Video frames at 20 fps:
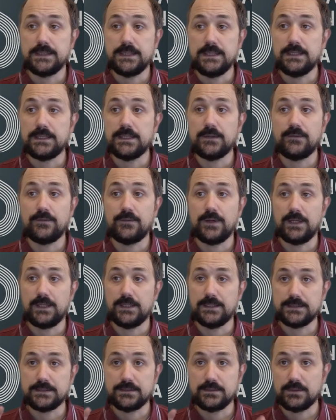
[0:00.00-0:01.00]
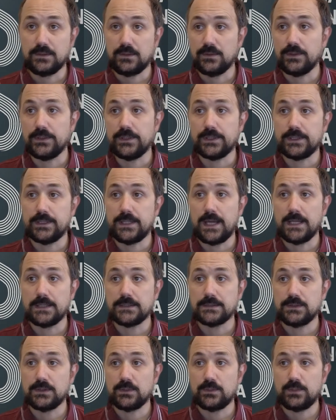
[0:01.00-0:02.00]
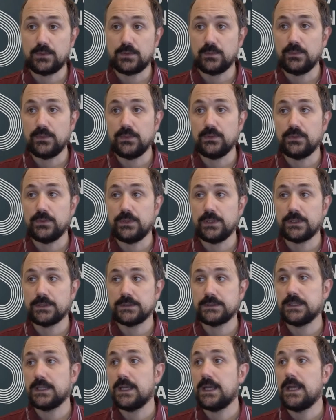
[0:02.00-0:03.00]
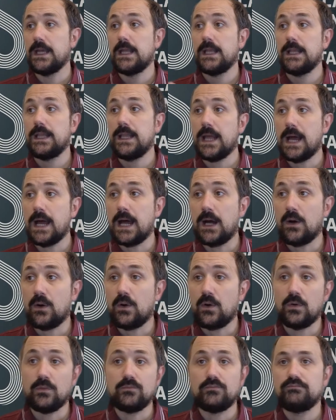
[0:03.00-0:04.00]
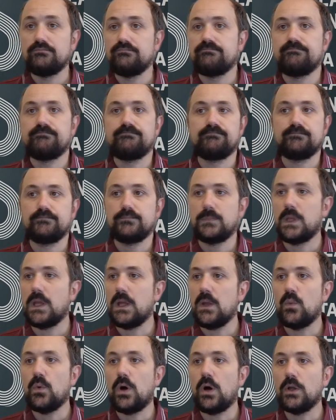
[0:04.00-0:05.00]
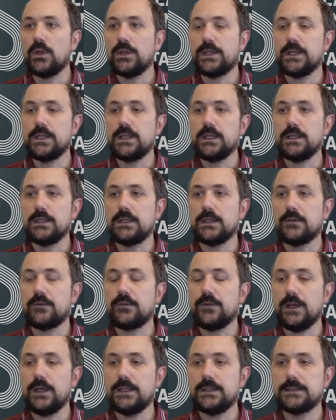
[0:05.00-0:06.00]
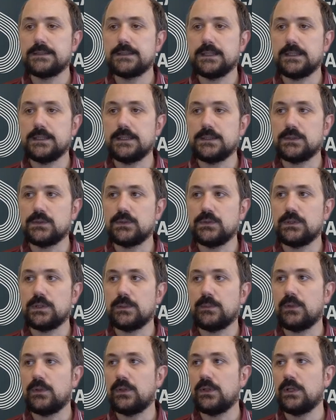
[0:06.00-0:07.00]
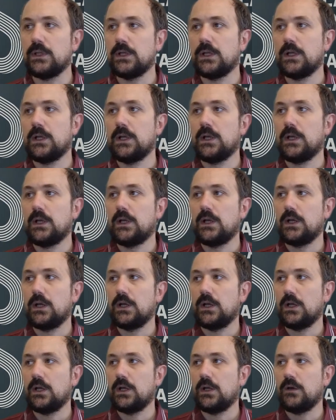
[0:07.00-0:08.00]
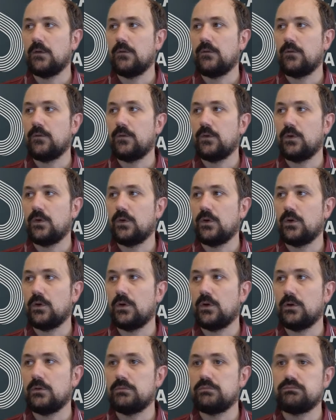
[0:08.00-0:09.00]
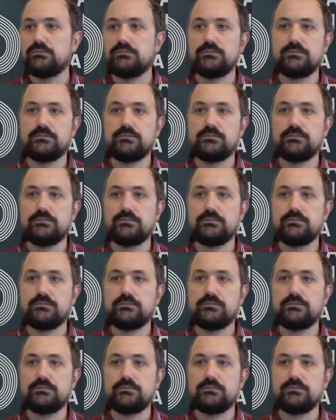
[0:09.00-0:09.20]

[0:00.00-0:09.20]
interface on their desktop computers. Now they want an interface that is suitable for